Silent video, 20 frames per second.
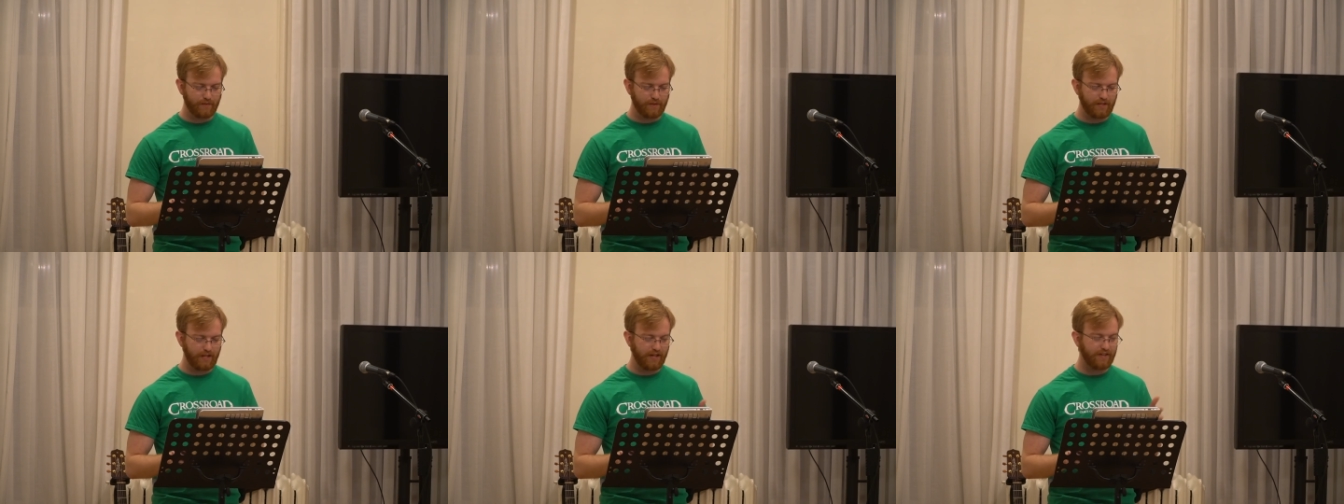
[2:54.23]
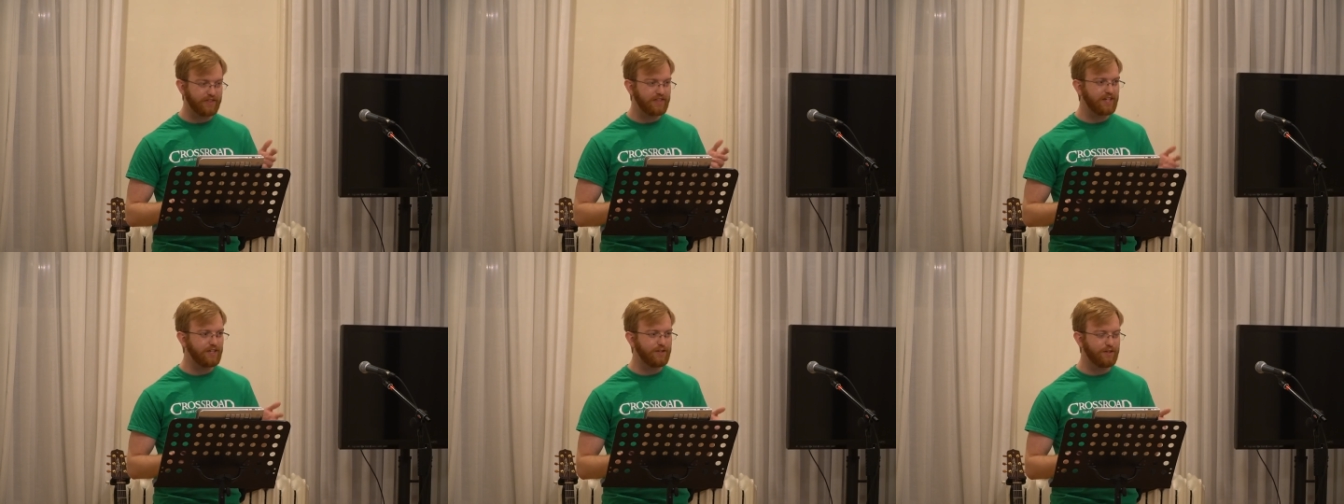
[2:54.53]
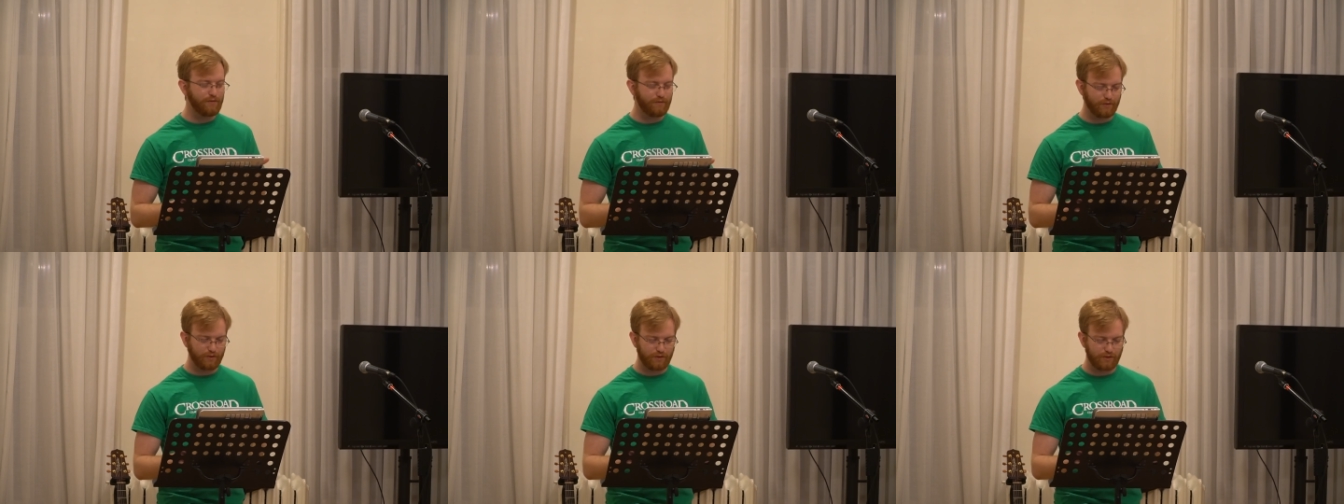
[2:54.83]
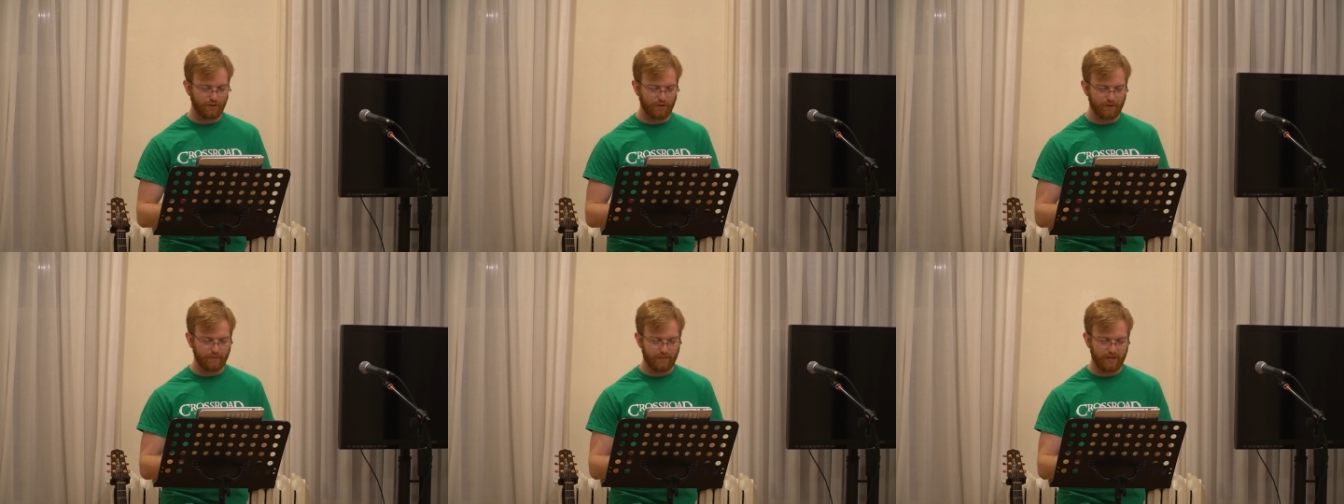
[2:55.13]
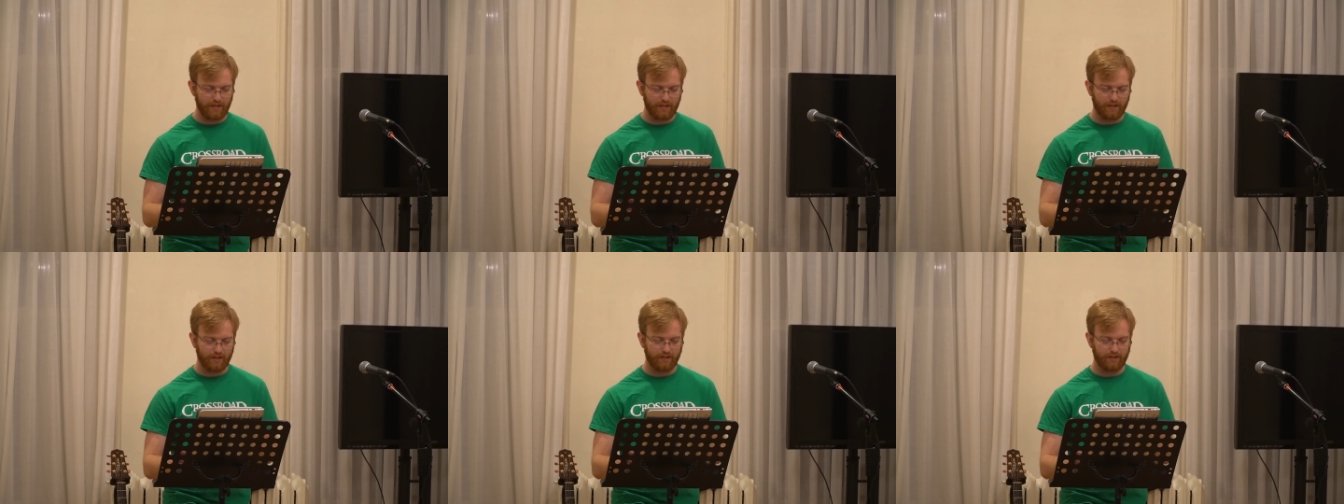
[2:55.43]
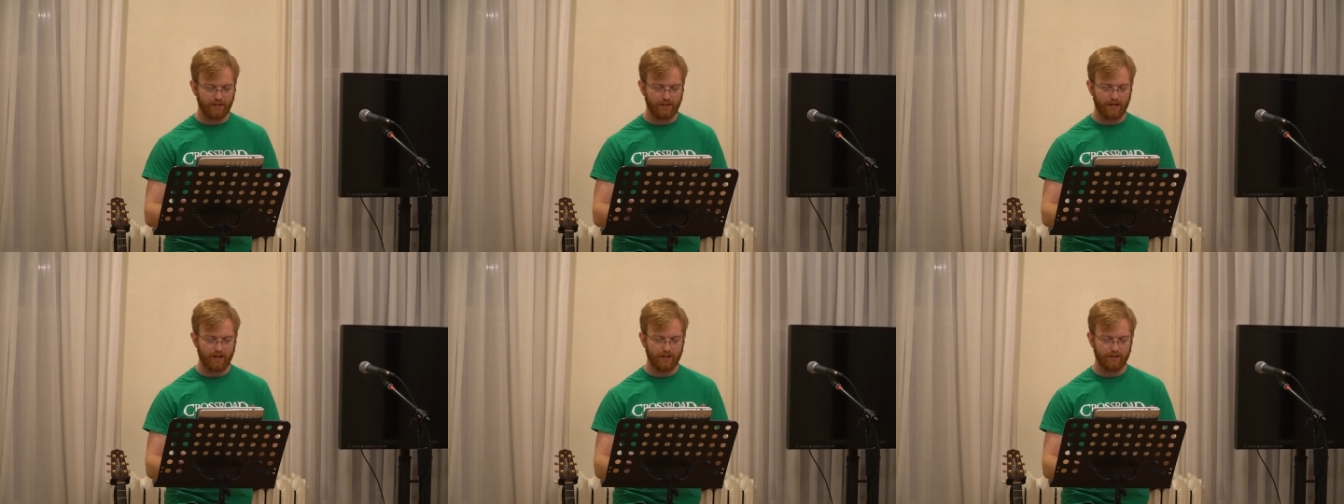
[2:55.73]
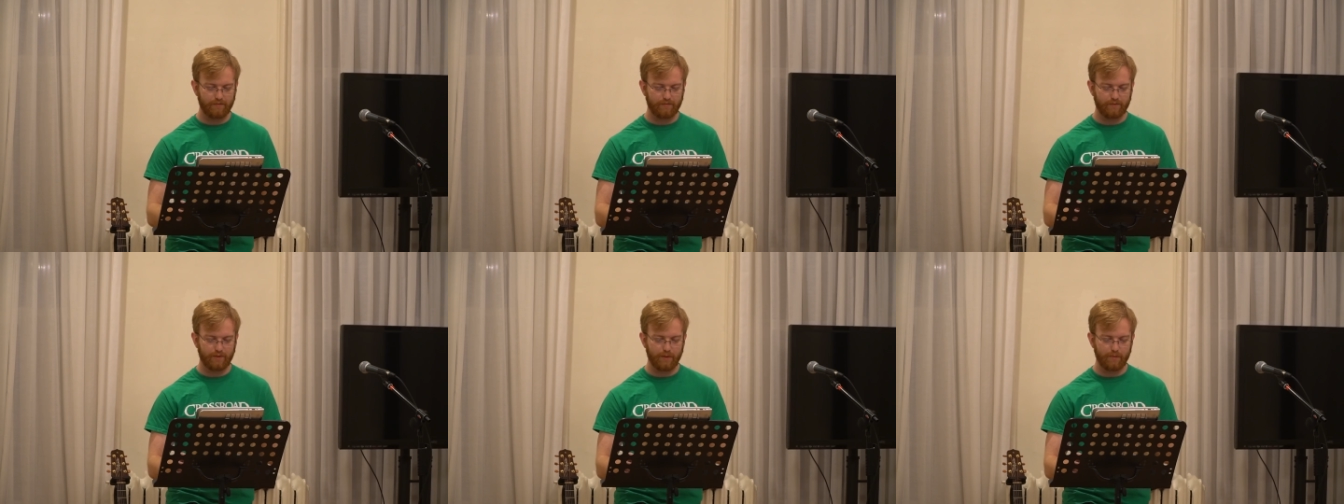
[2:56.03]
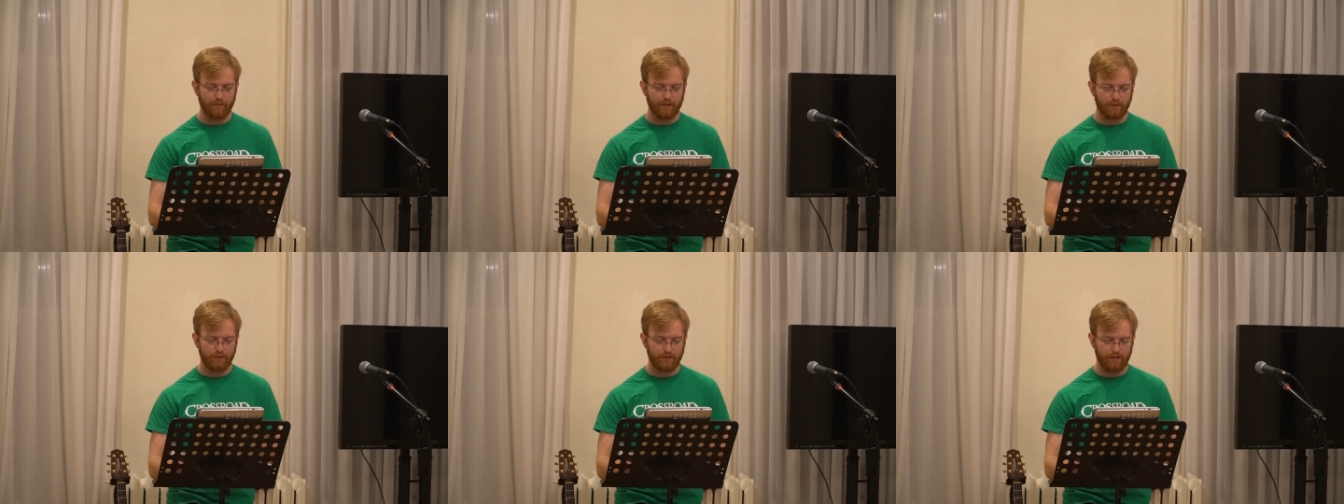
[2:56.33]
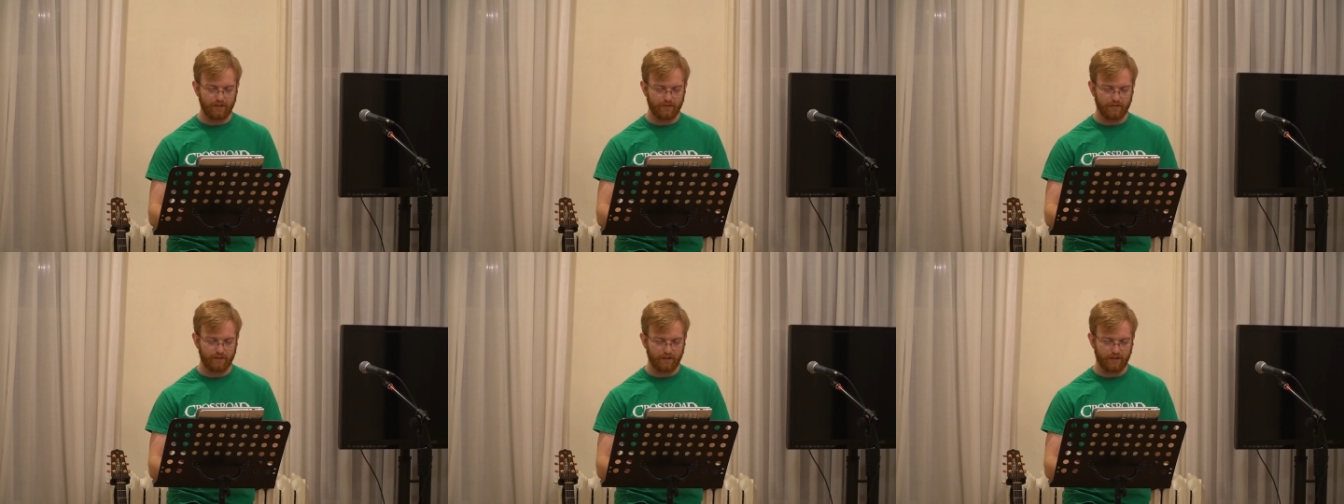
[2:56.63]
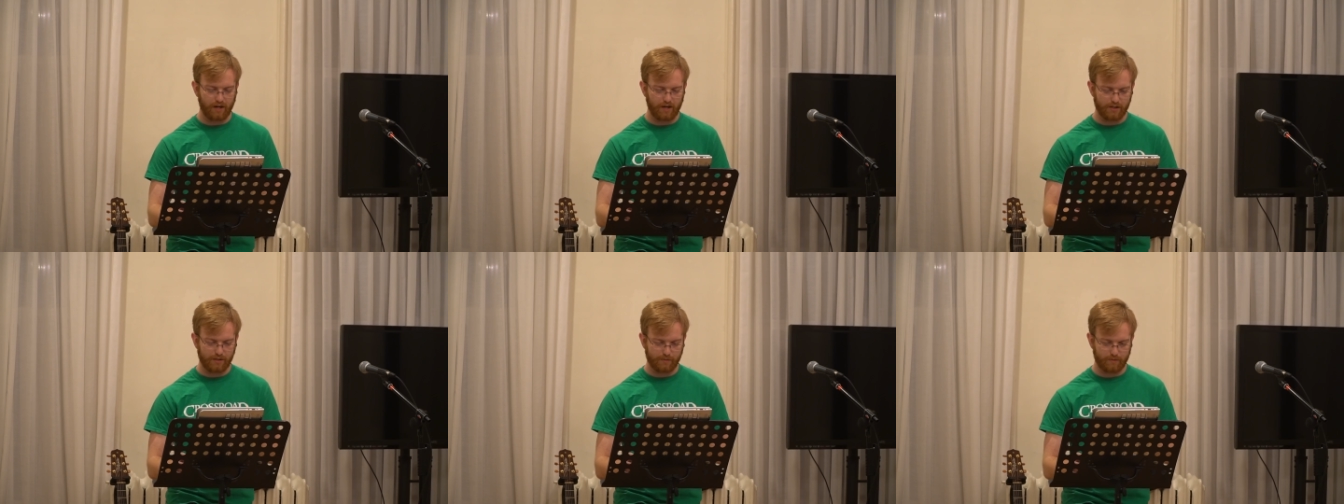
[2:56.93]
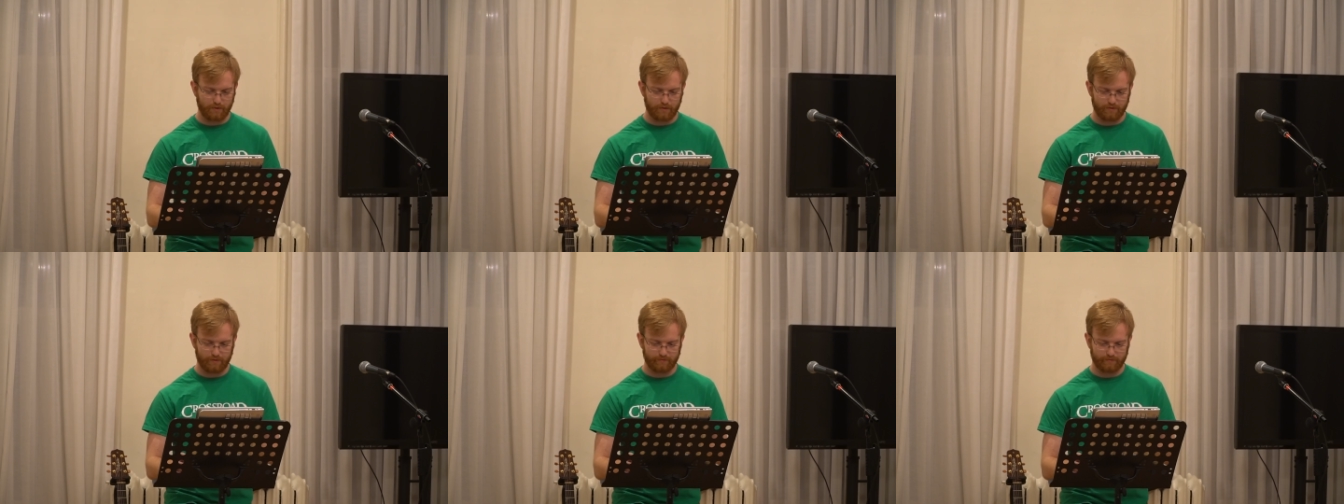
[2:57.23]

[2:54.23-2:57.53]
Yeah, thank you for showing me uh, the beauty of the gospel.